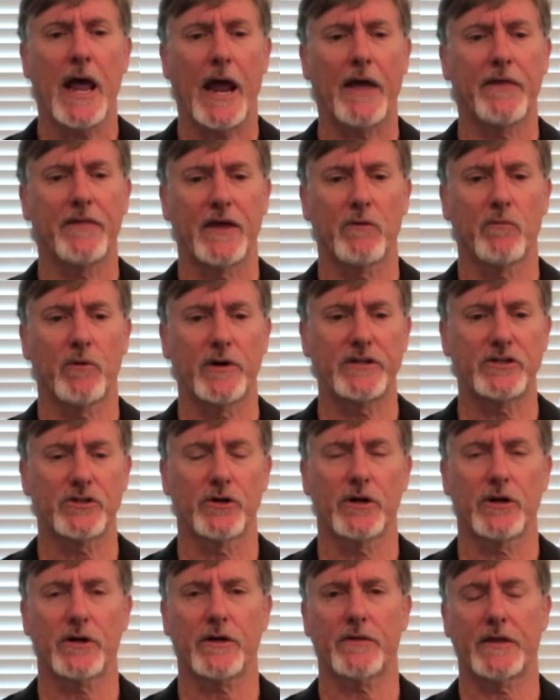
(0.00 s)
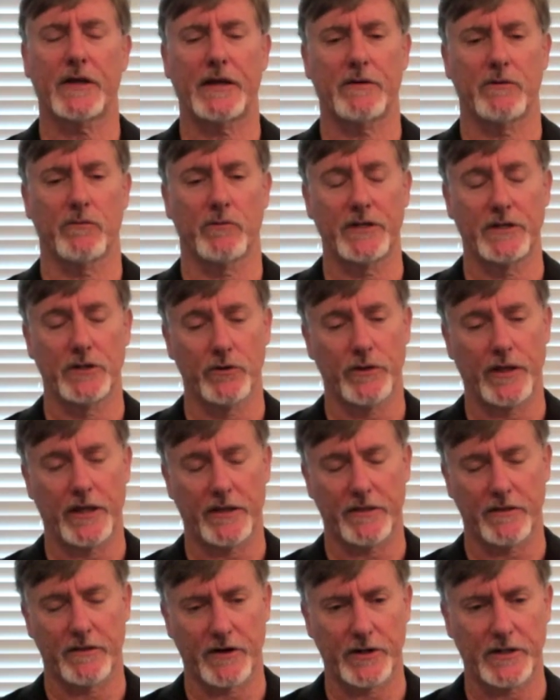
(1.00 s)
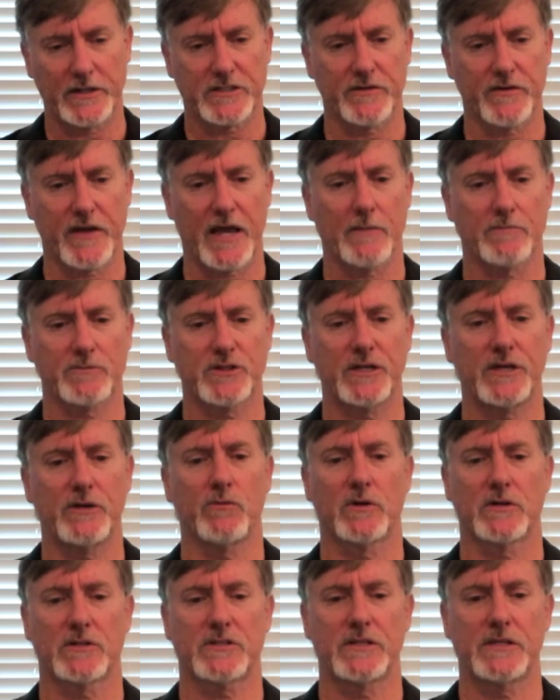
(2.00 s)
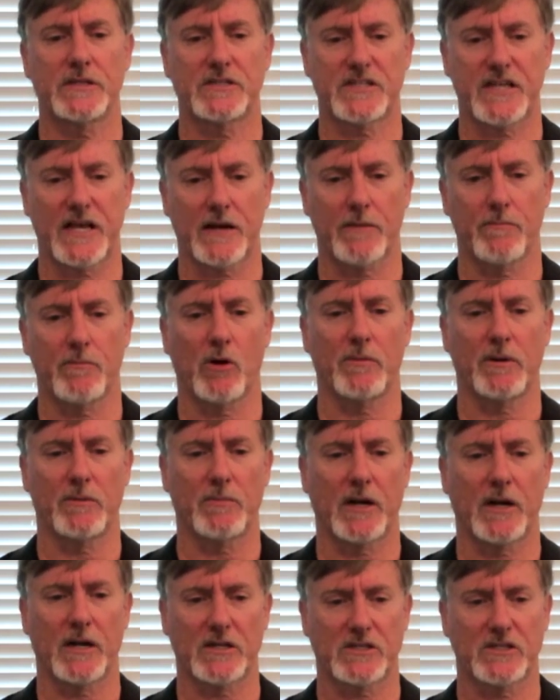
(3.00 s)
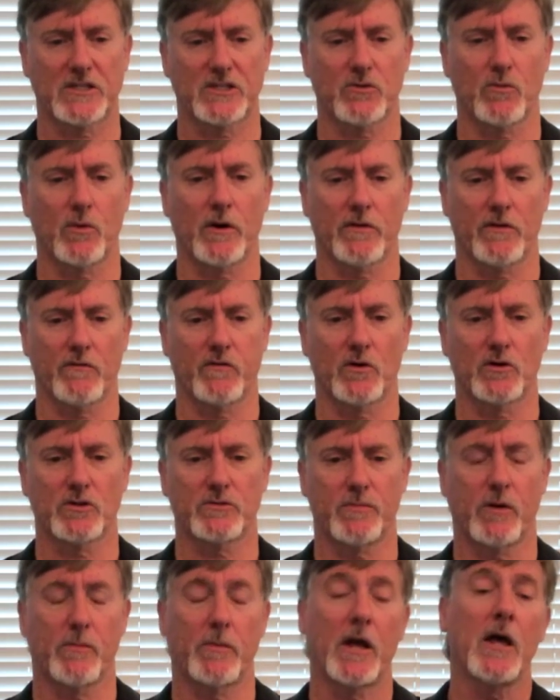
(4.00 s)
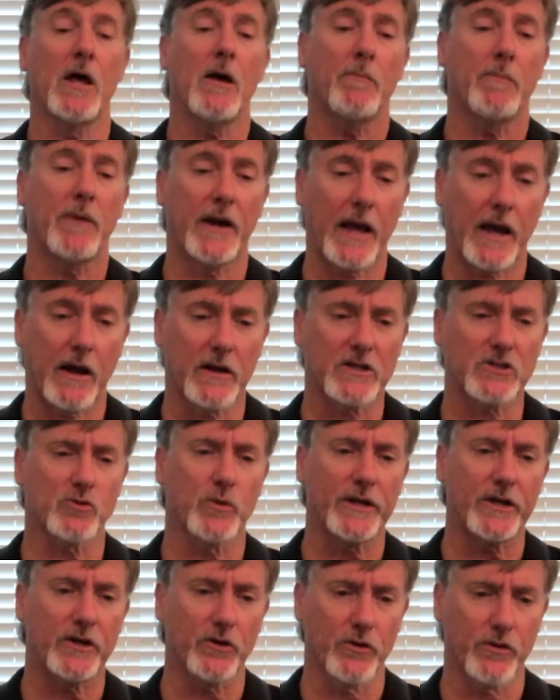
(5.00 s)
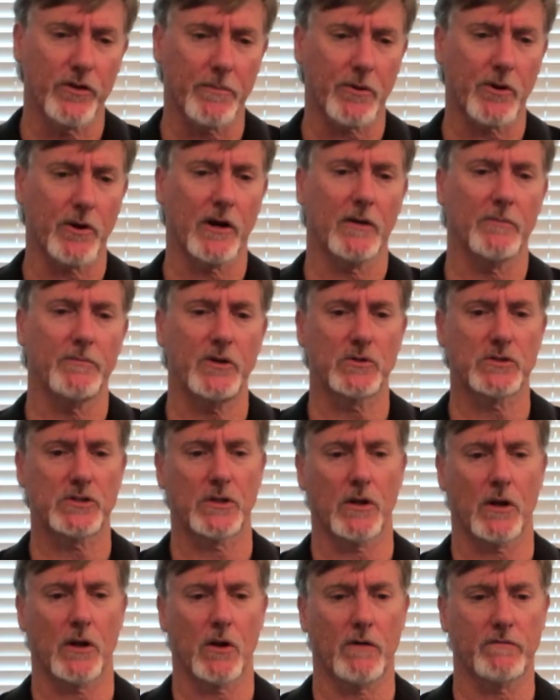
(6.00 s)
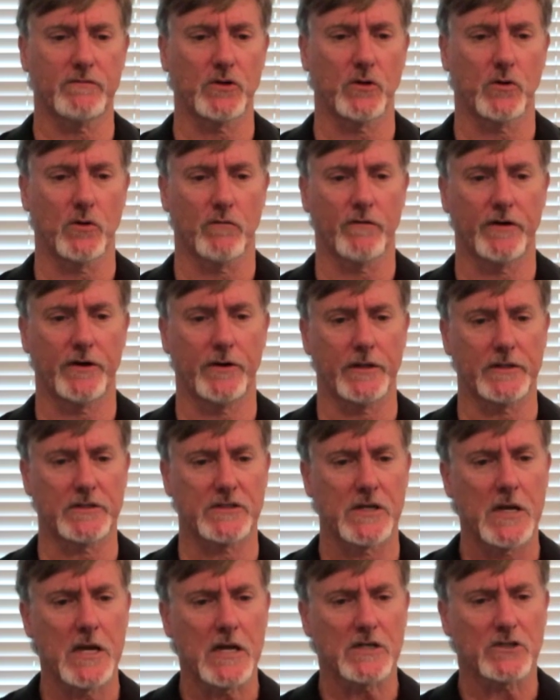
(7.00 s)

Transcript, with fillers: And then we took that, we knew that the variance of cap C was the second moment minus the square of the first moment. But now let's redo the problem using the law of total variance.